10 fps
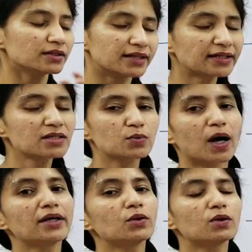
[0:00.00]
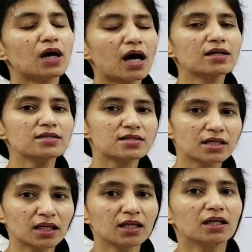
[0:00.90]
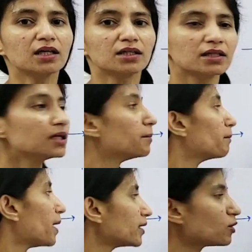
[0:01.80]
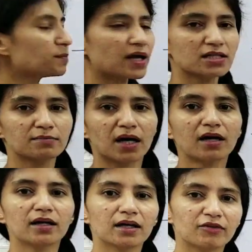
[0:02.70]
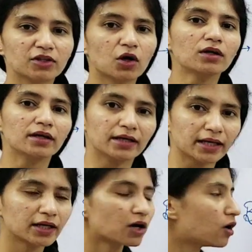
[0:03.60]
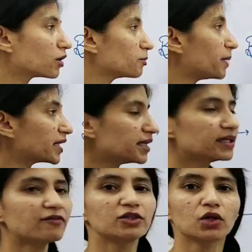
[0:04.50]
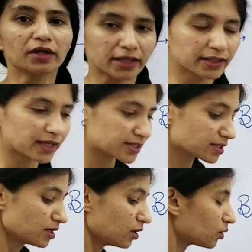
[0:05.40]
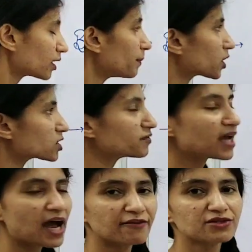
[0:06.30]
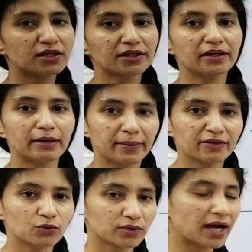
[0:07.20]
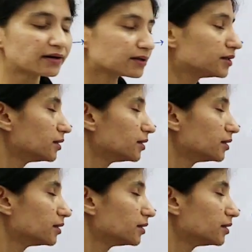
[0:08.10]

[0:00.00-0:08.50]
That is why you can't see the mycoplasma with your or bacteria with your naked eyes, okay, because we have certain limit to that.